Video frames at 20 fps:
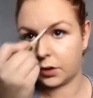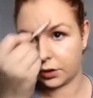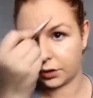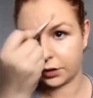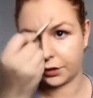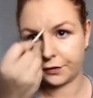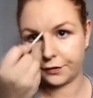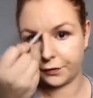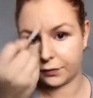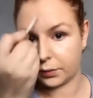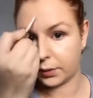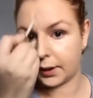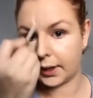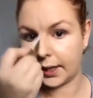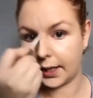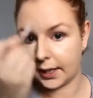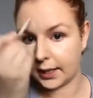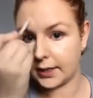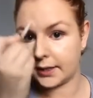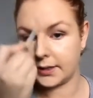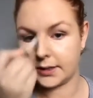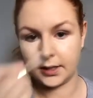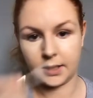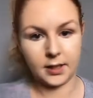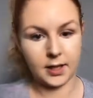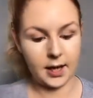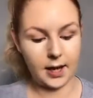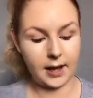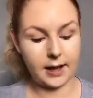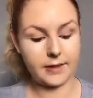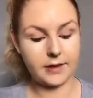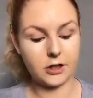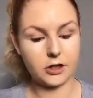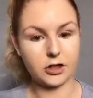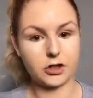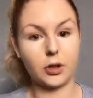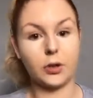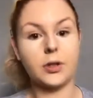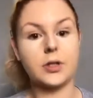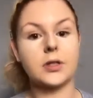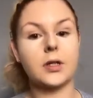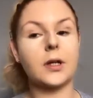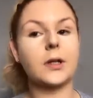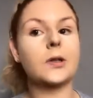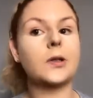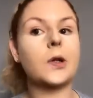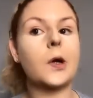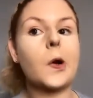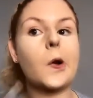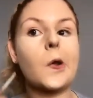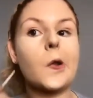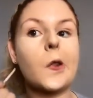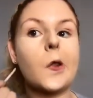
on our forehead, and then just under